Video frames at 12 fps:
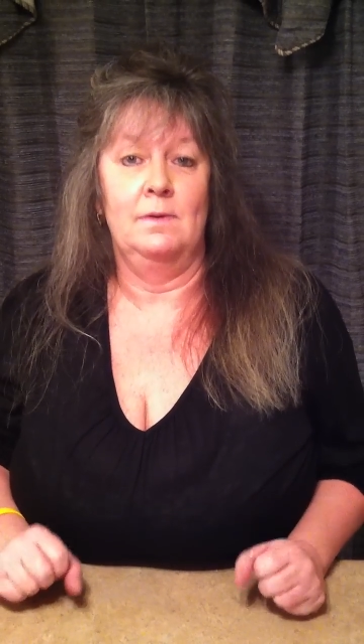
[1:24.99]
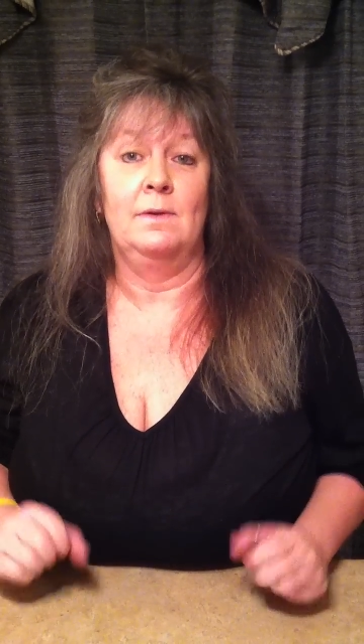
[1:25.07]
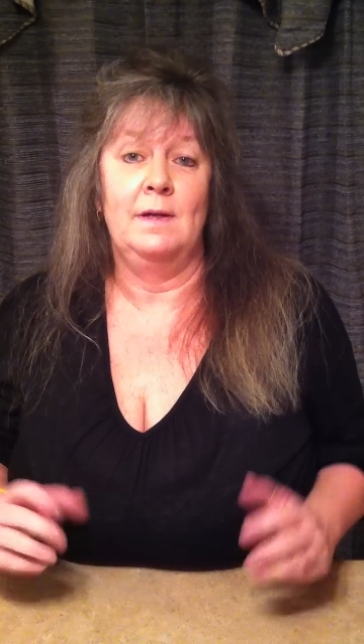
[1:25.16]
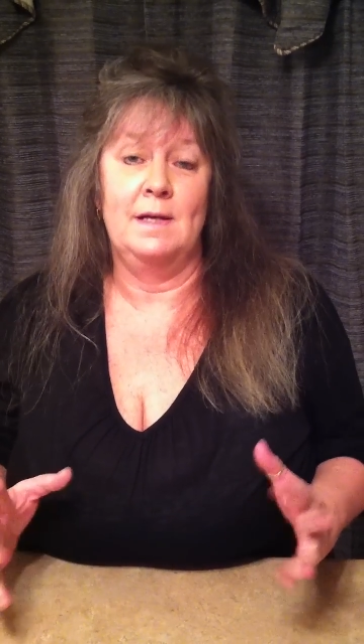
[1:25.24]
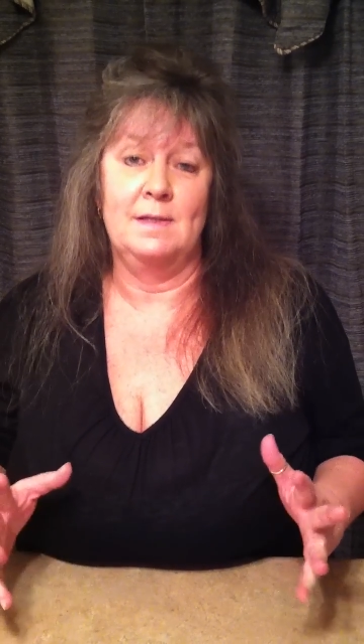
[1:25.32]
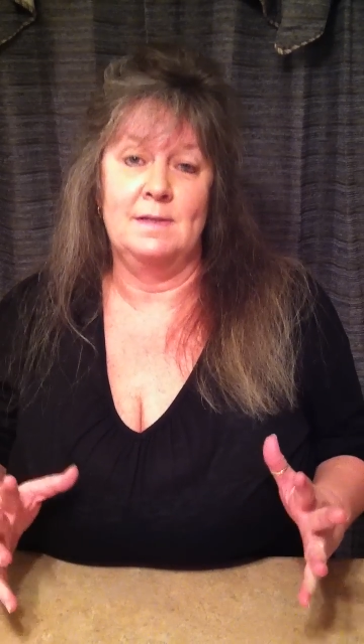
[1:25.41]
or
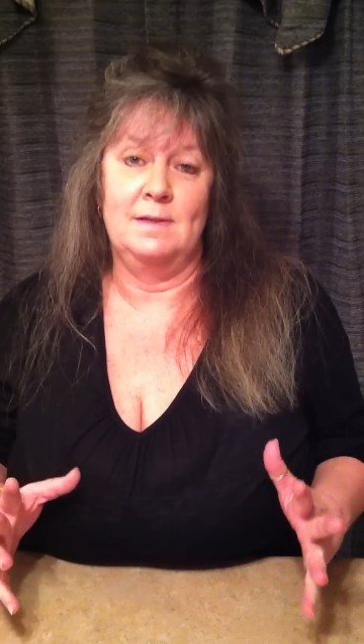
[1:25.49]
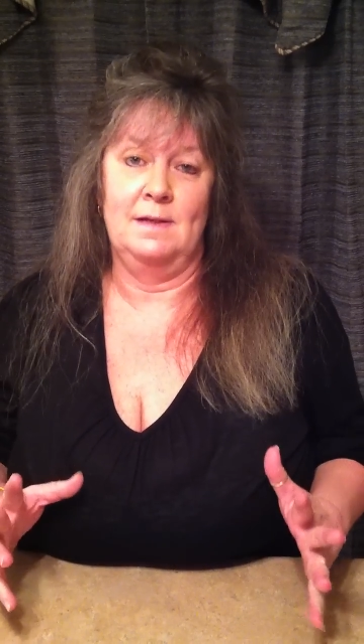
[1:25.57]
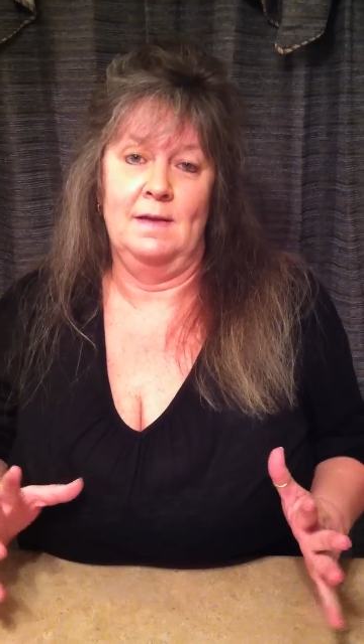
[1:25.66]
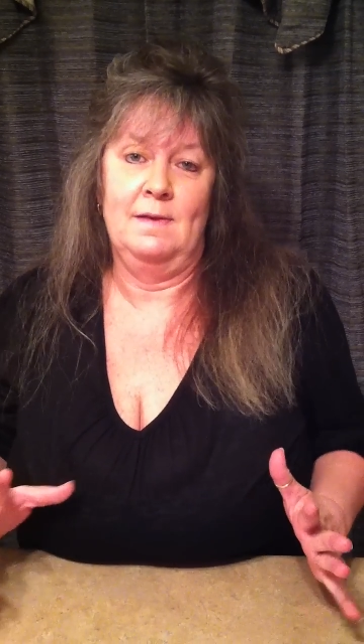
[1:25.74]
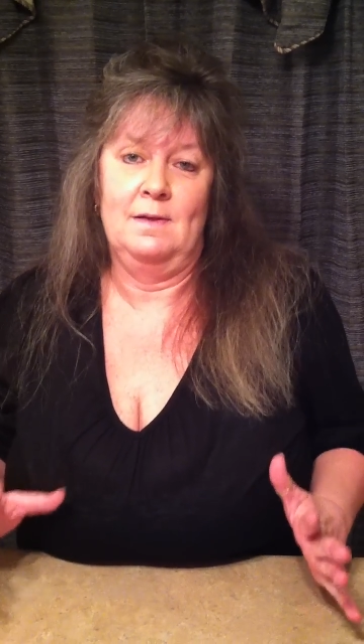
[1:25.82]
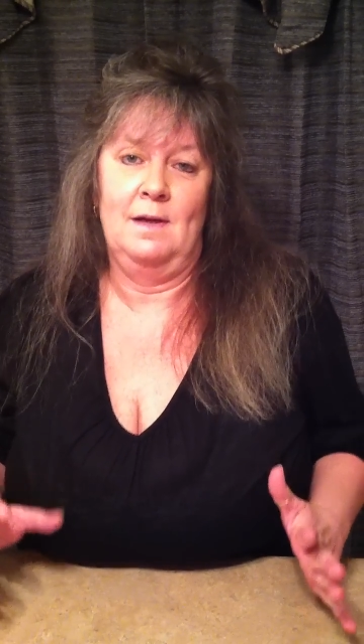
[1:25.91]
isn't
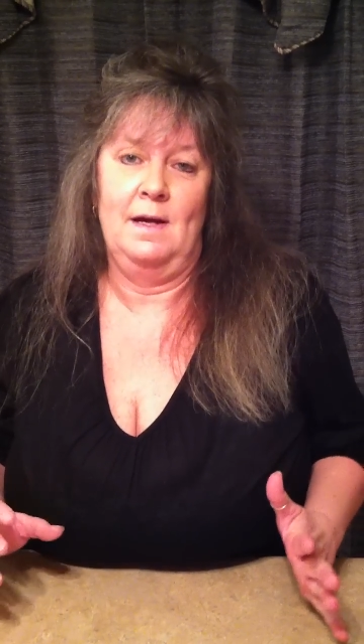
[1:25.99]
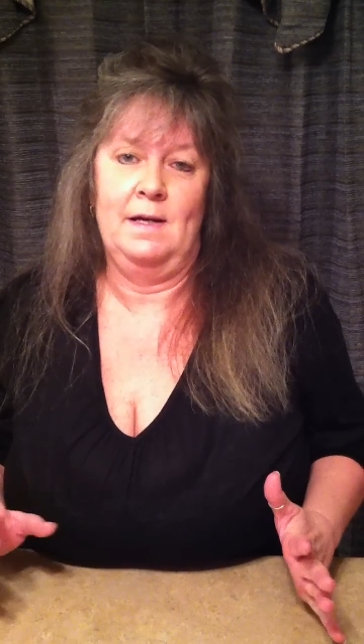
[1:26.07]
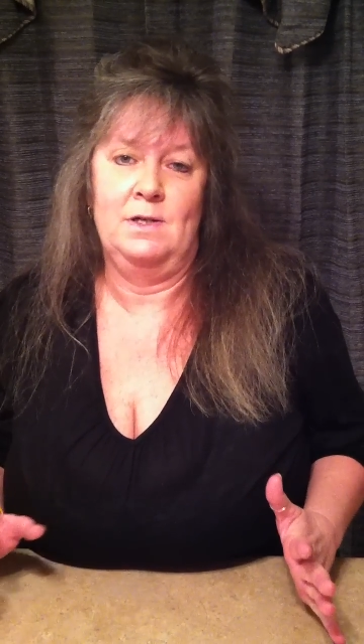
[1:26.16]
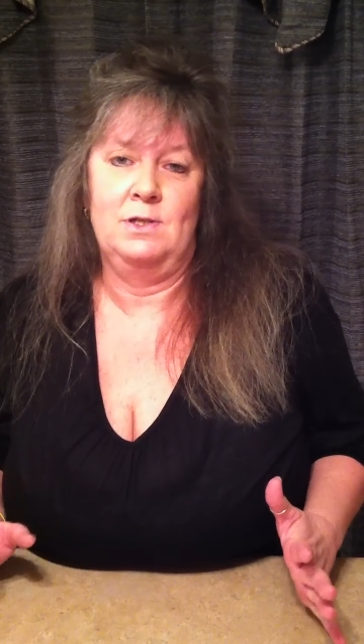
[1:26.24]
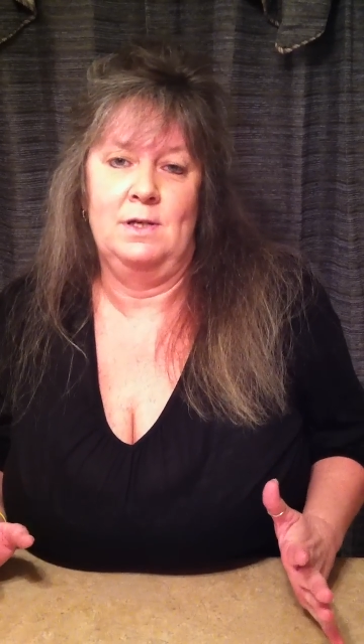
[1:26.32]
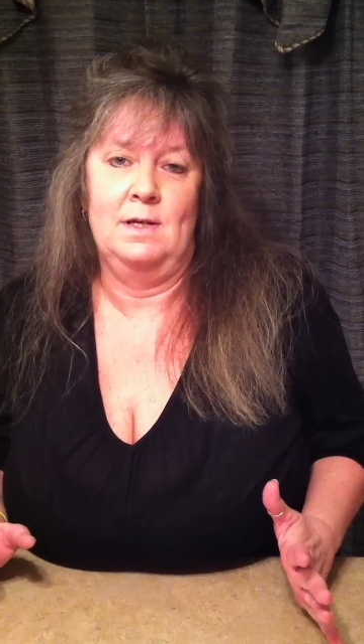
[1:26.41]
nothing like
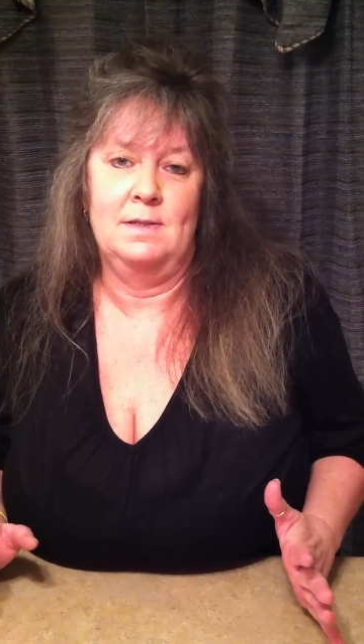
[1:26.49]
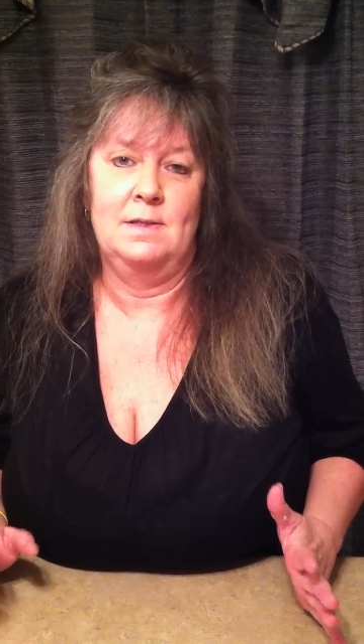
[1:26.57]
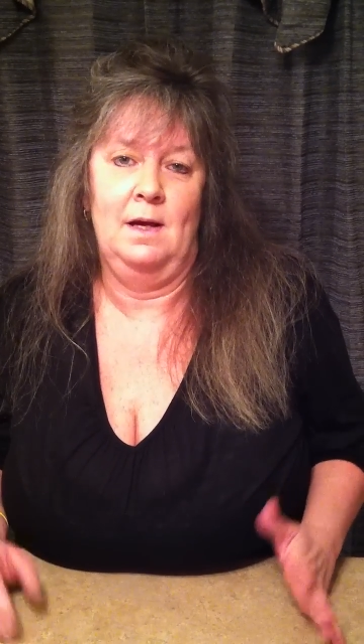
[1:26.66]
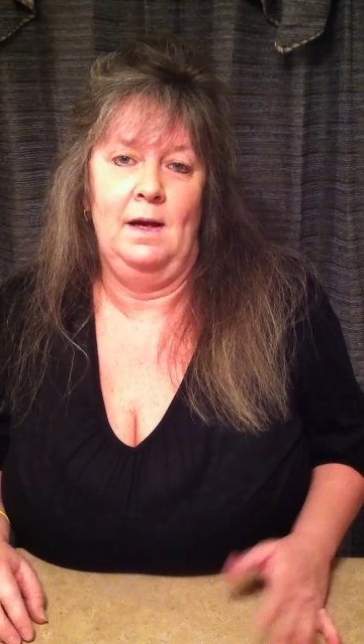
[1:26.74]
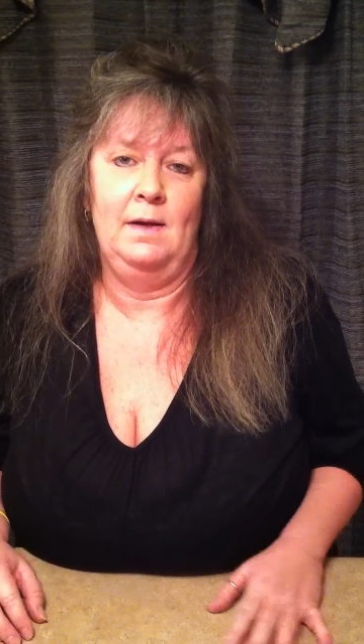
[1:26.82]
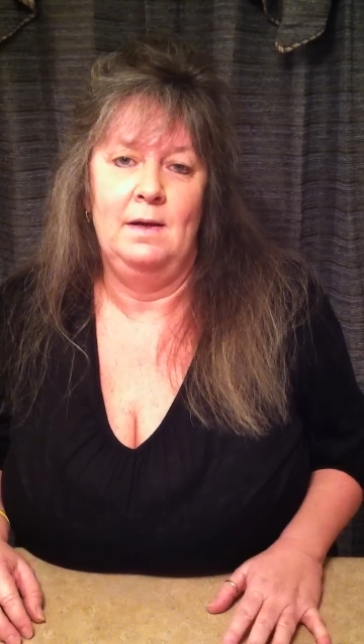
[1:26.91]
it, should I
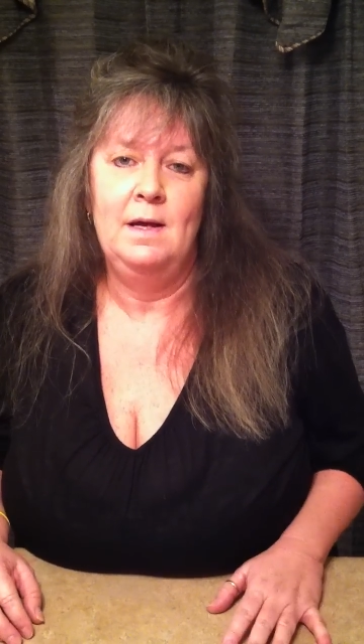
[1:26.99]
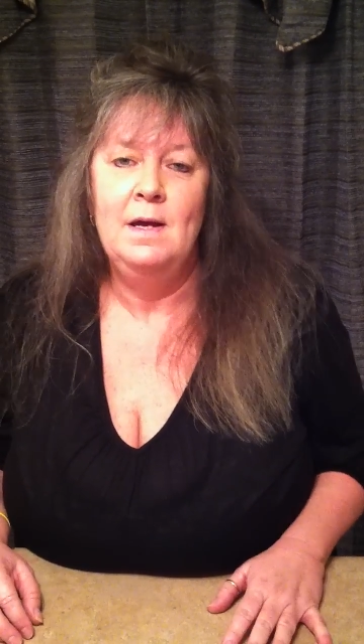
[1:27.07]
say.